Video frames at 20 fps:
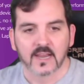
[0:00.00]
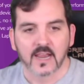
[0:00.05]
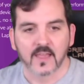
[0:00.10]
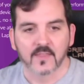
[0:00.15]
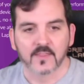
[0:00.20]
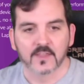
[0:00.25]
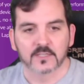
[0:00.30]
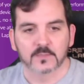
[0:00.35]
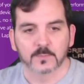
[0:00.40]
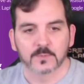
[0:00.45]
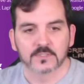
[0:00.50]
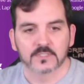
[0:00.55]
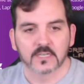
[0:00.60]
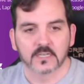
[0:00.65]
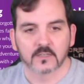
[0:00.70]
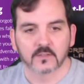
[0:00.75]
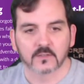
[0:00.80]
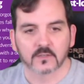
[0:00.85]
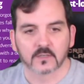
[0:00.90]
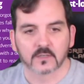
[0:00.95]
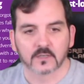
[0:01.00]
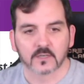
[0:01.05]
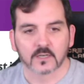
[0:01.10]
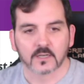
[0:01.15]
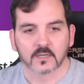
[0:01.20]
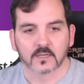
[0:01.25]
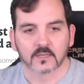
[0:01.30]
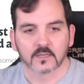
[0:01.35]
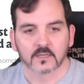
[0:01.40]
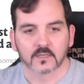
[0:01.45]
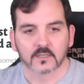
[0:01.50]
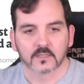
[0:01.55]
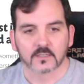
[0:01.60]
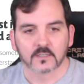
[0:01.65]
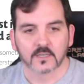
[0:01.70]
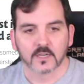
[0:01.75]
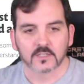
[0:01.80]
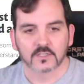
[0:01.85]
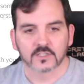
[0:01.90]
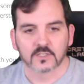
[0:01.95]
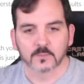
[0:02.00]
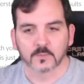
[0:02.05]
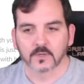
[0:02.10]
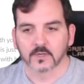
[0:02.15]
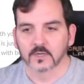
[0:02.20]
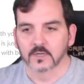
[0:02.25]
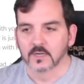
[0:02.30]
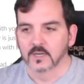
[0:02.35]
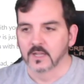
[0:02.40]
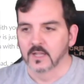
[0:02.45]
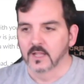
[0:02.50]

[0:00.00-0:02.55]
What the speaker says: And this particular customer,